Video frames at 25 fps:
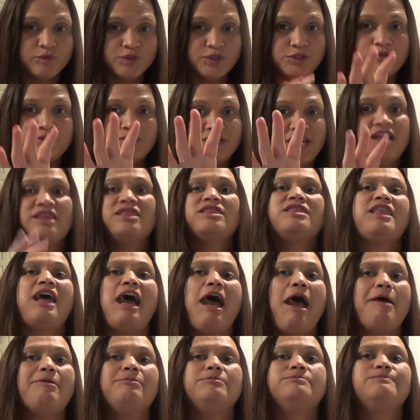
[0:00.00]
to get
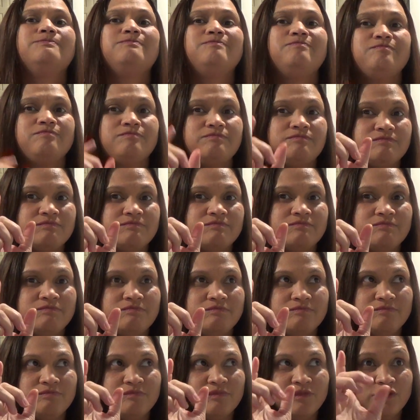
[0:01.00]
that.
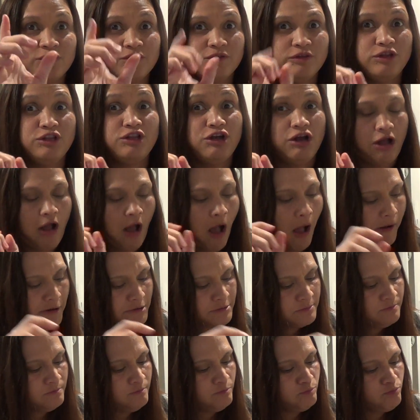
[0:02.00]
Look.